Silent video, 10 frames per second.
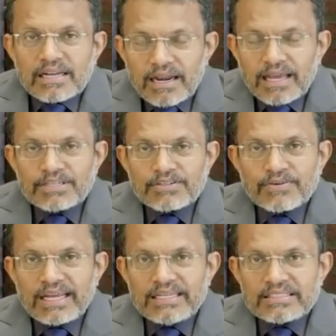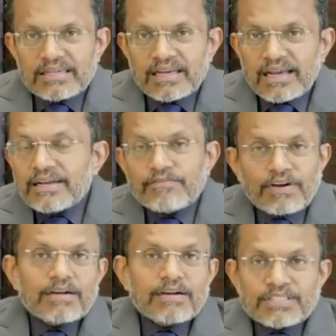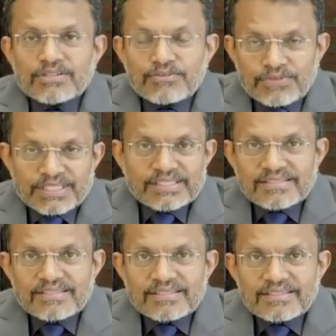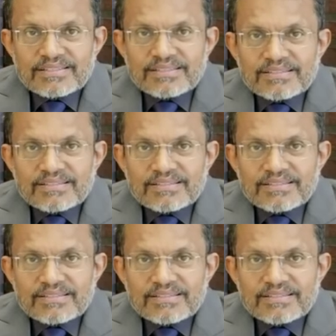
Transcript: in climate-related and environmental risks.